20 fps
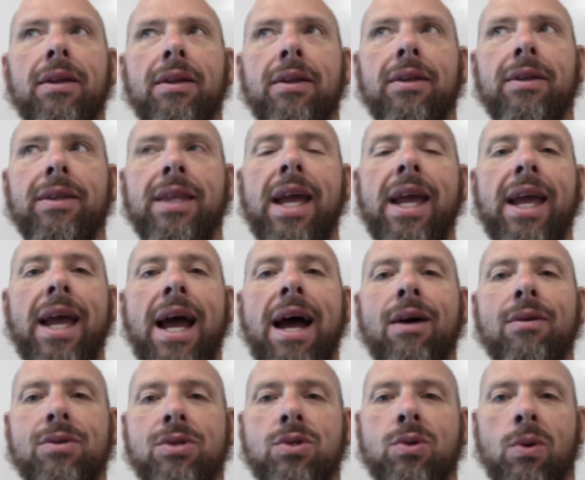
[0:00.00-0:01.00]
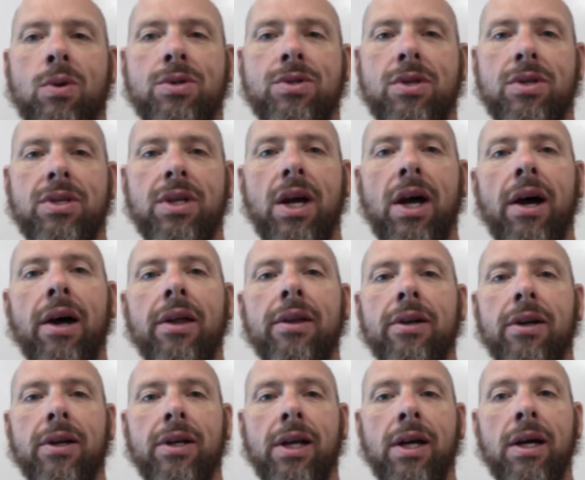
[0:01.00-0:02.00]
outsource it to
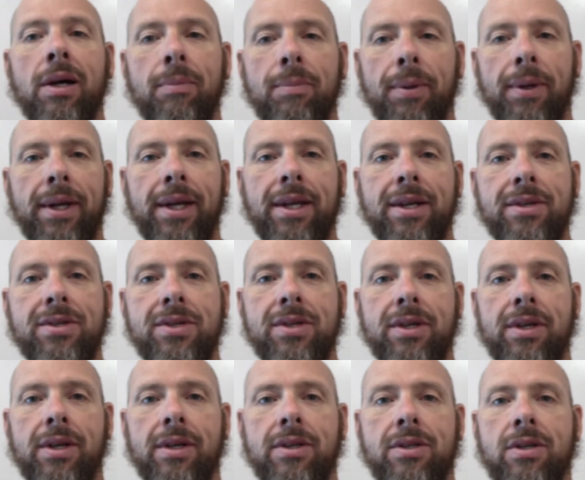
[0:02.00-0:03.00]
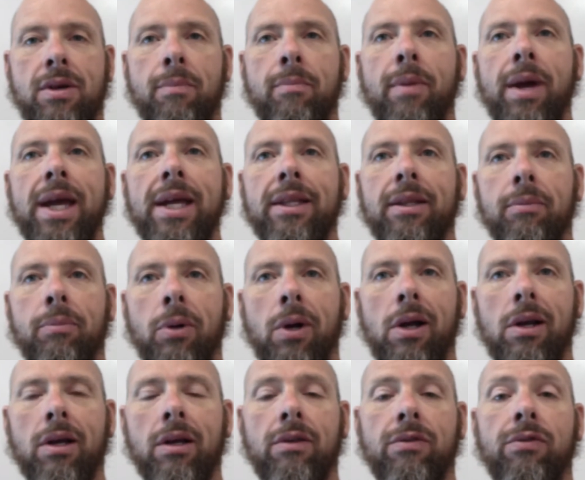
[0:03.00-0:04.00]
other companies to make the
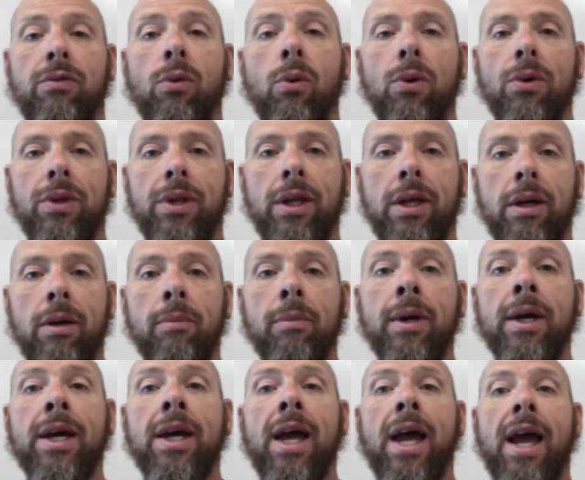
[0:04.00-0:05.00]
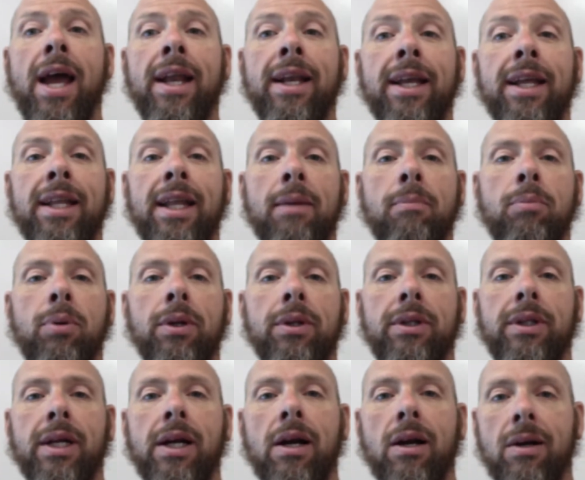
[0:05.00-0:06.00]
product for them, and then they
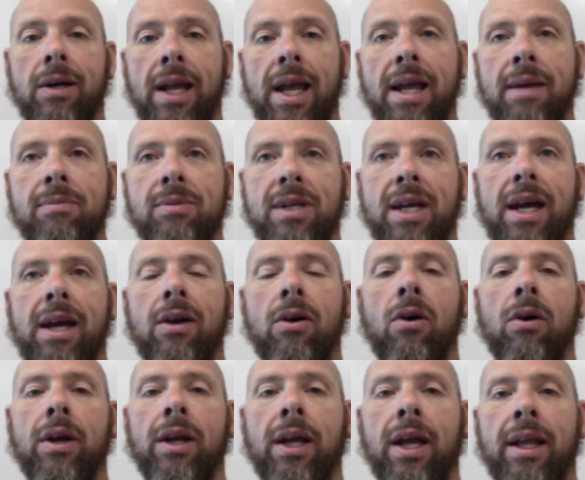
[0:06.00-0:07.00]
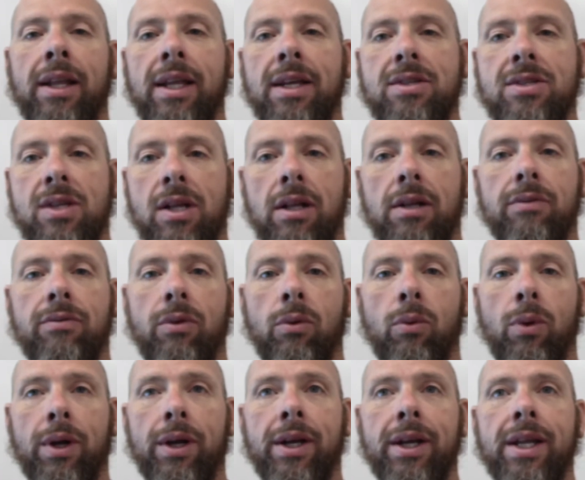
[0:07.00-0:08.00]
put their name tag on it and they sell it for
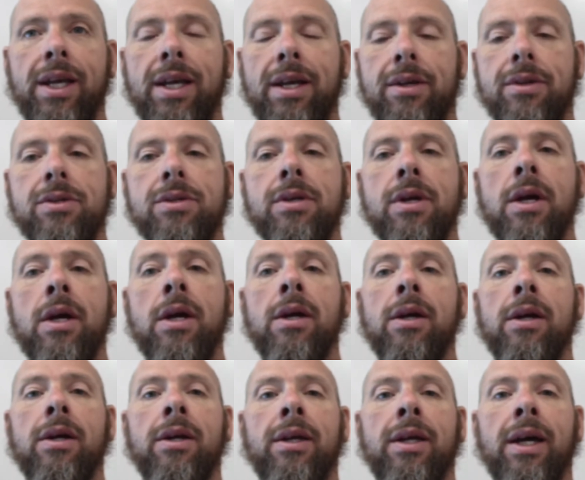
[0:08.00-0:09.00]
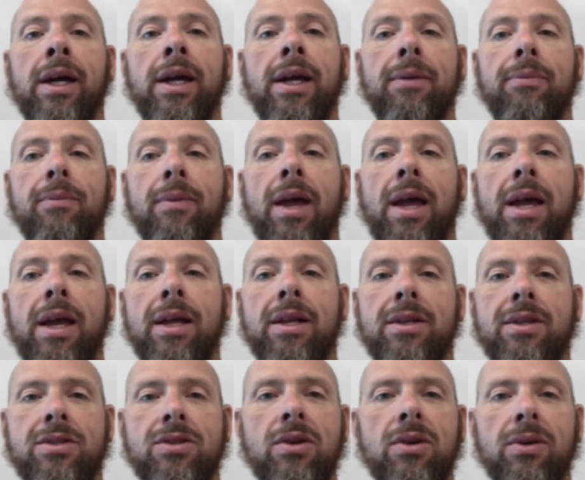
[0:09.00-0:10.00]
what it is. Okay,
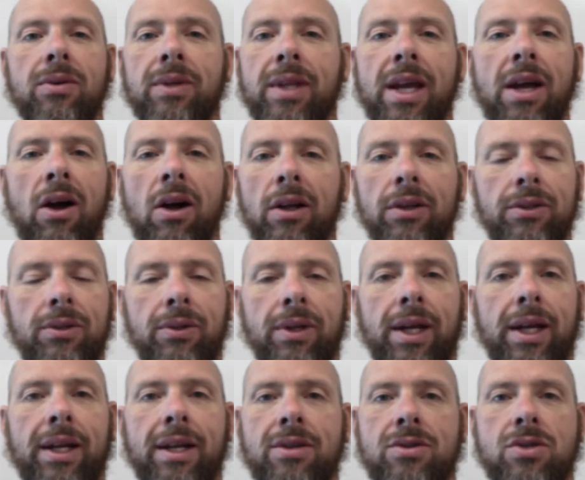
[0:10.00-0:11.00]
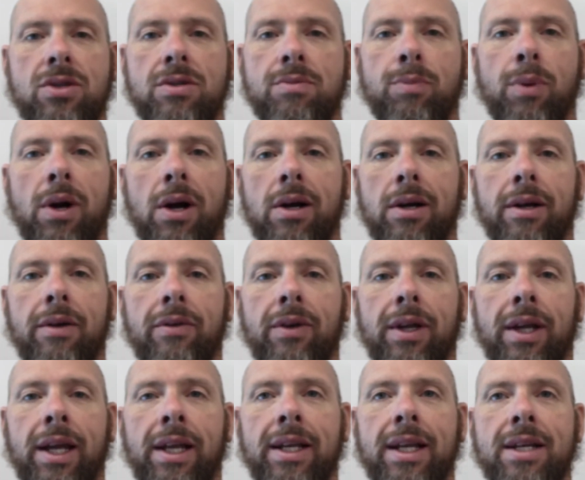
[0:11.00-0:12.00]
and so they all do that. It's just part of
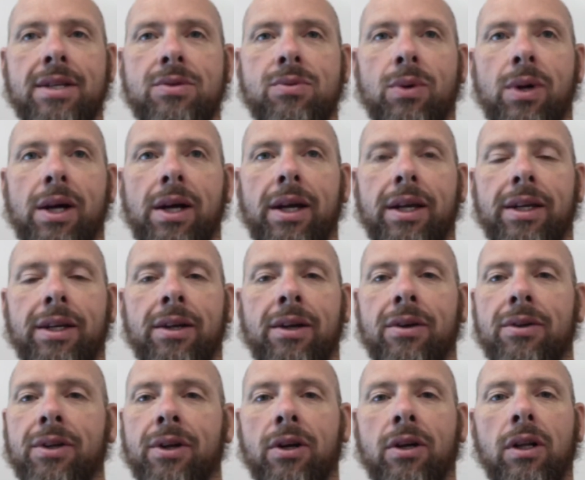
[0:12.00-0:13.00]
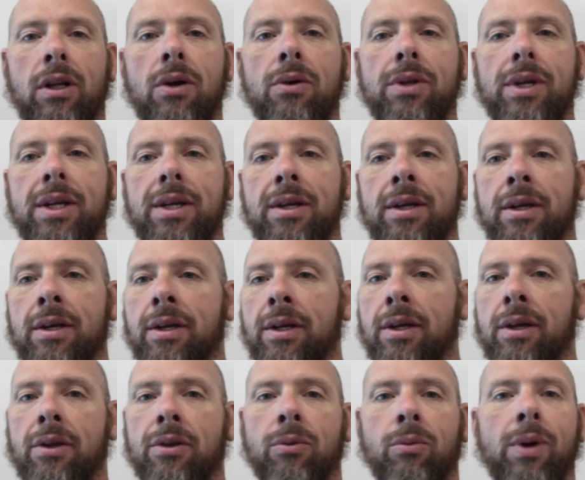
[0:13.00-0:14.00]
it, and that's why, you know, their clothing,
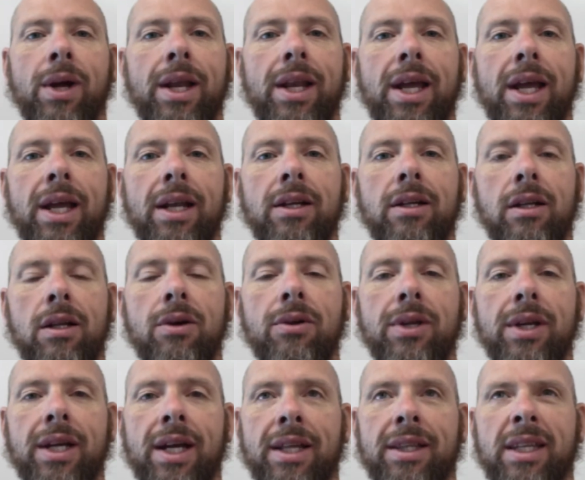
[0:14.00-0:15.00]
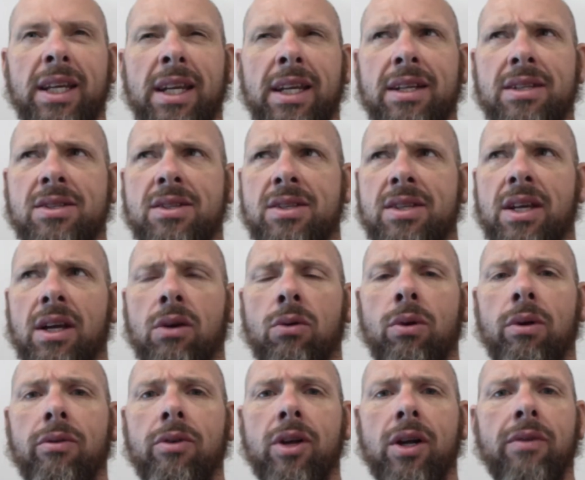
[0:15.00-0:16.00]
you know, the redhead clothing, I think it's the
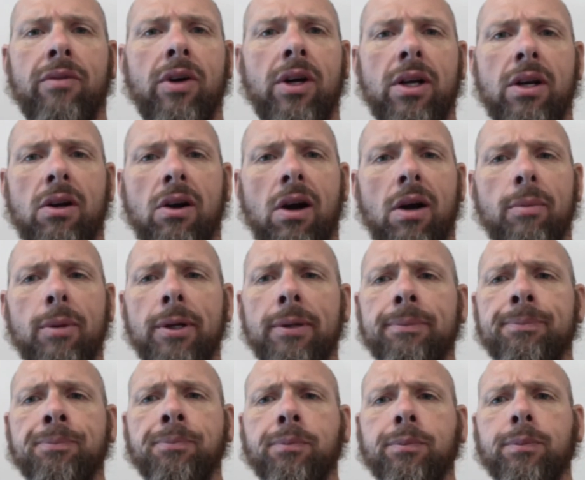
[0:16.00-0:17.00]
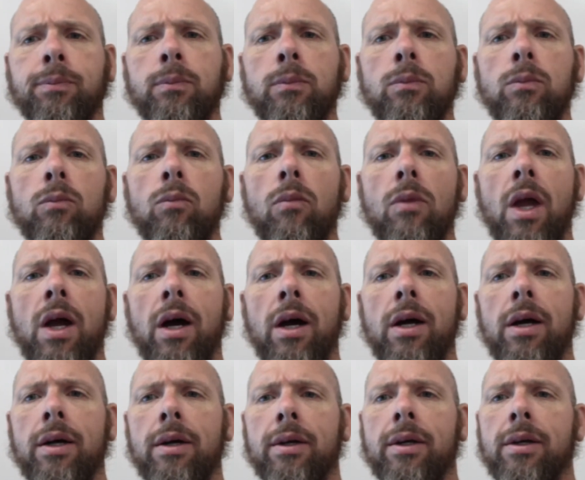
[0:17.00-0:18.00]
equivalent of Under Armour.
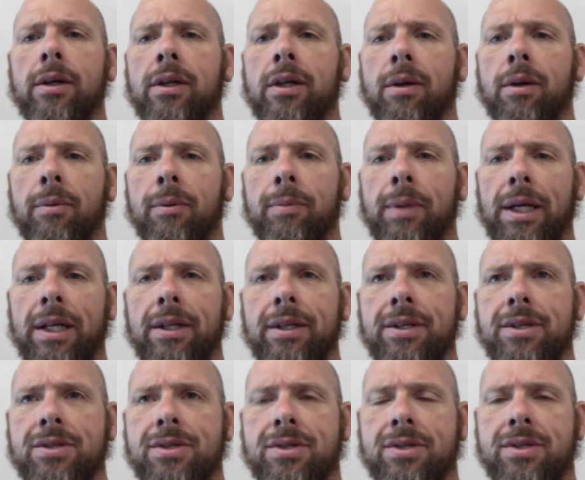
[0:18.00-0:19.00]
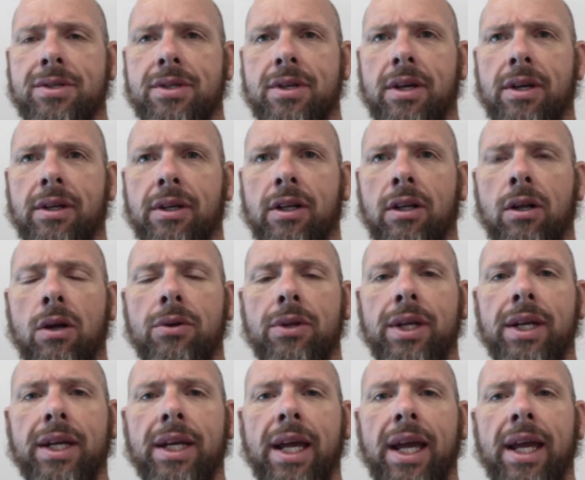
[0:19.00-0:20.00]
Cabelas
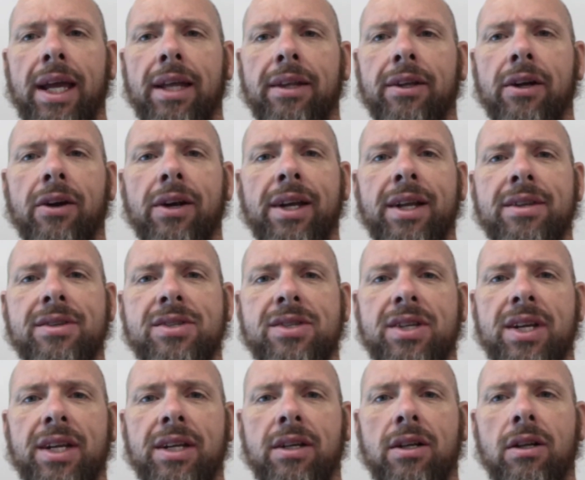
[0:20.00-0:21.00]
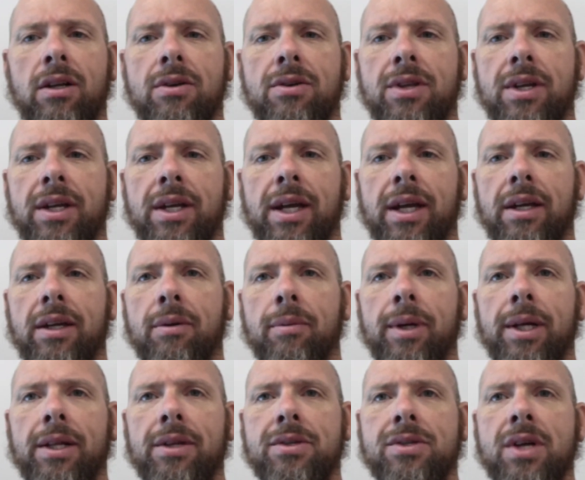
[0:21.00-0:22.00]
clothing and their Instinct clothing at
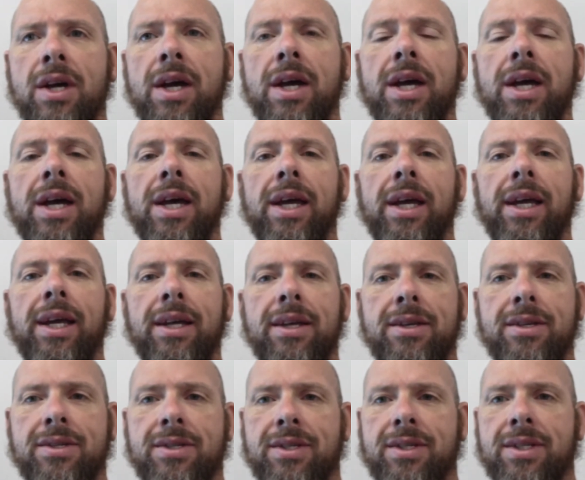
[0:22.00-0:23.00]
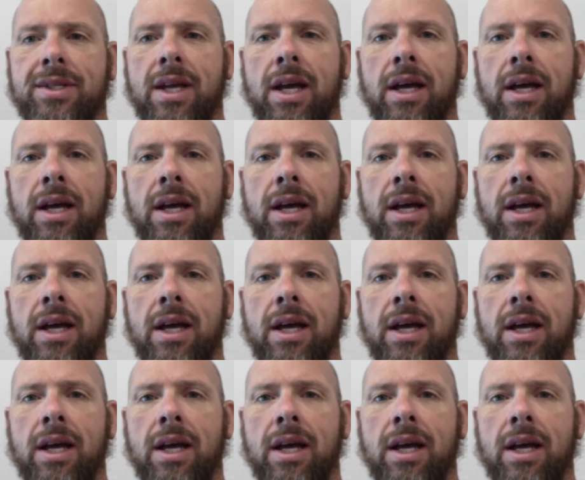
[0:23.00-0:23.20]
Cabelas is